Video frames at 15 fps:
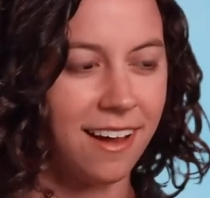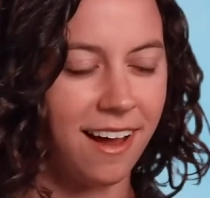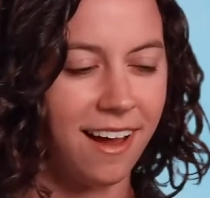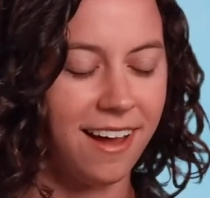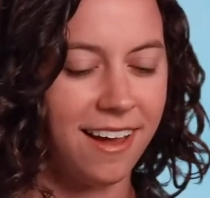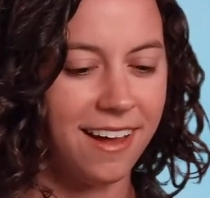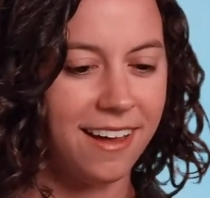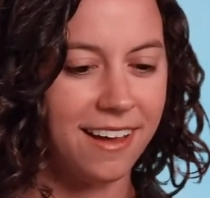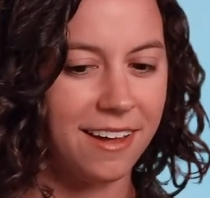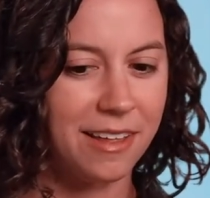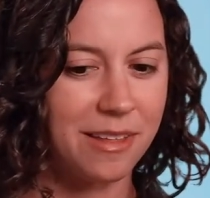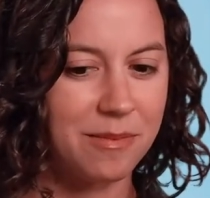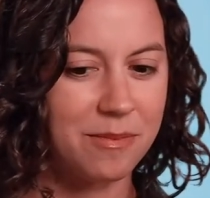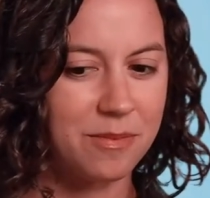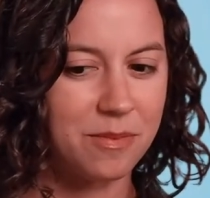I
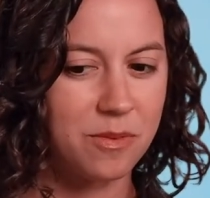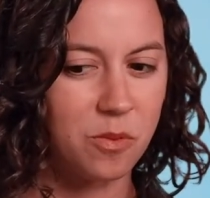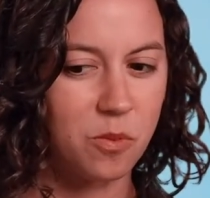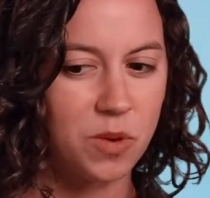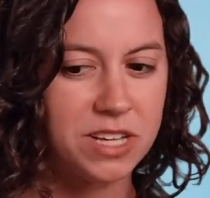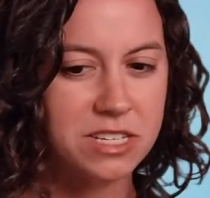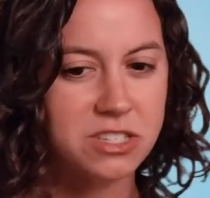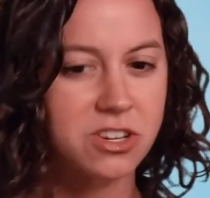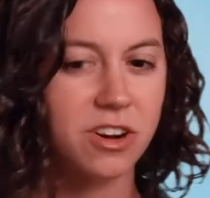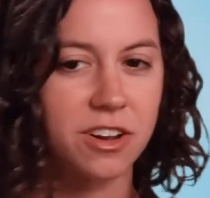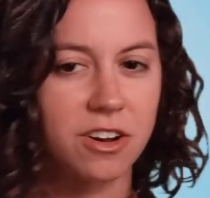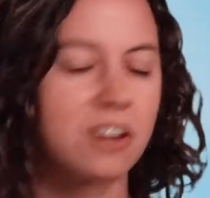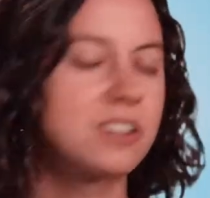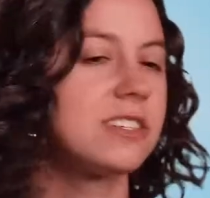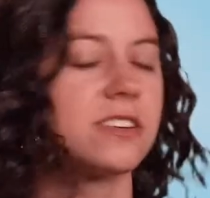um, we
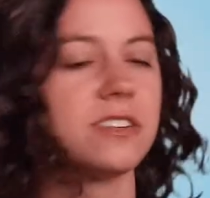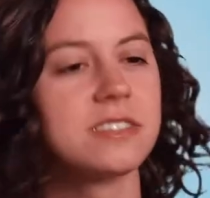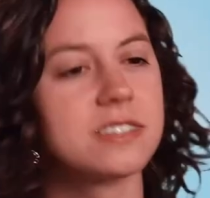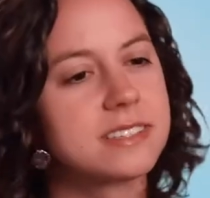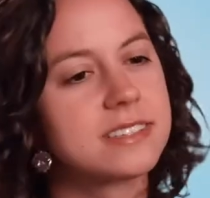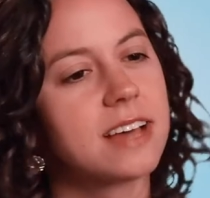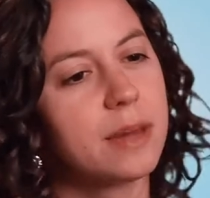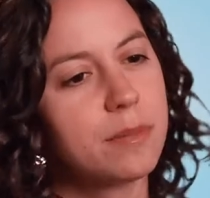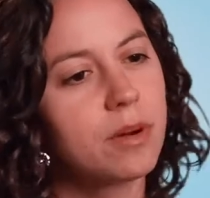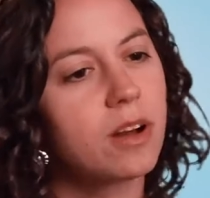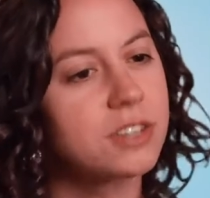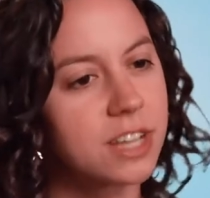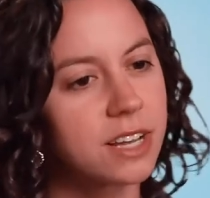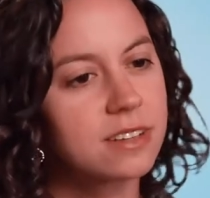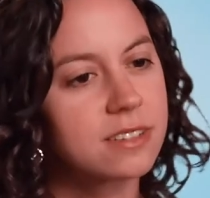started Artsicle as a side
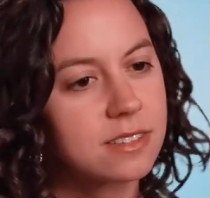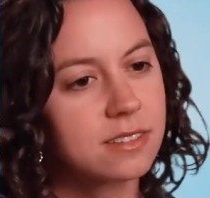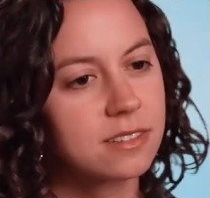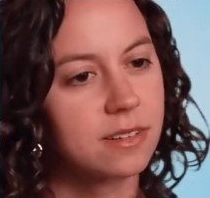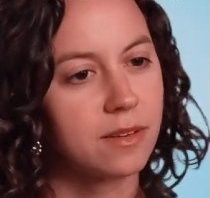project.